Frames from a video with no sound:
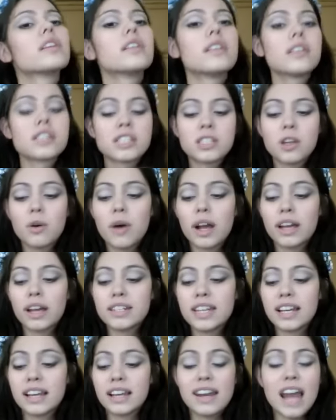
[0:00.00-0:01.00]
So I can
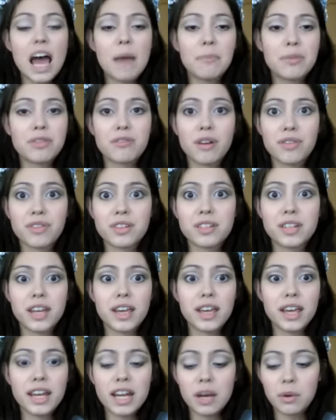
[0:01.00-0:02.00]
take a nap throughout the
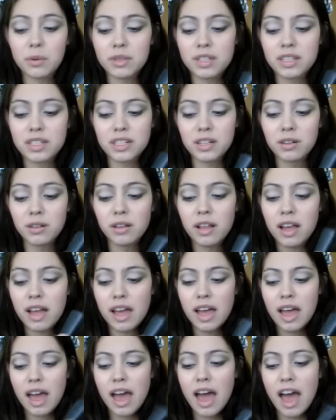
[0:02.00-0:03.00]
day and I will still
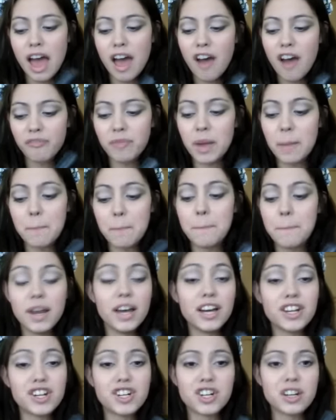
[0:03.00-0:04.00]
have my
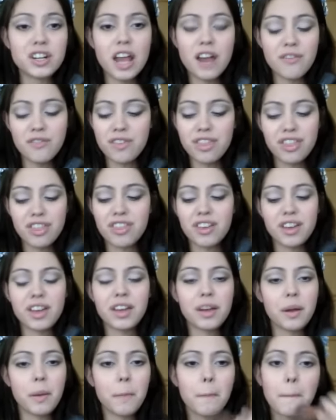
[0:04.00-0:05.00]
blush and
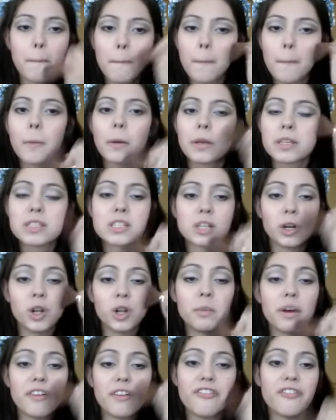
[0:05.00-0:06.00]
everything still
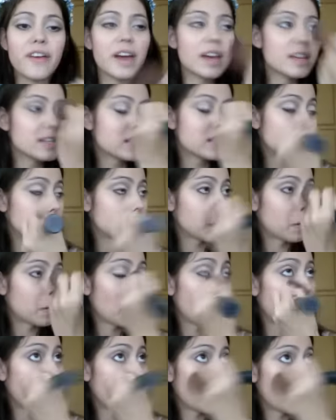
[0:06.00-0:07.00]
on my face.
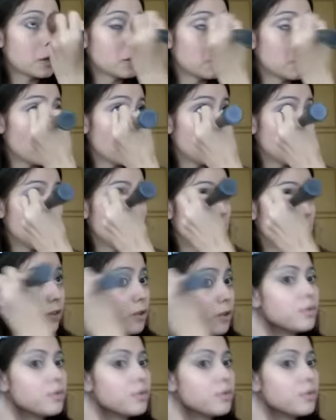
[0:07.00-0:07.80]
There's no need for